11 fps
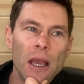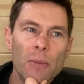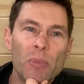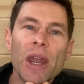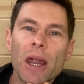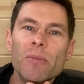
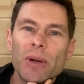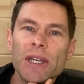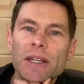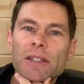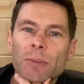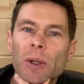but
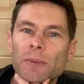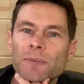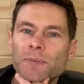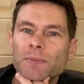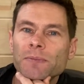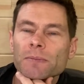unpredictable.
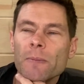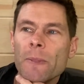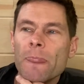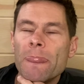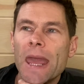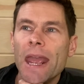
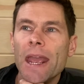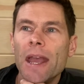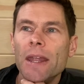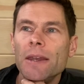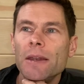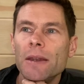
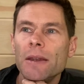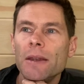And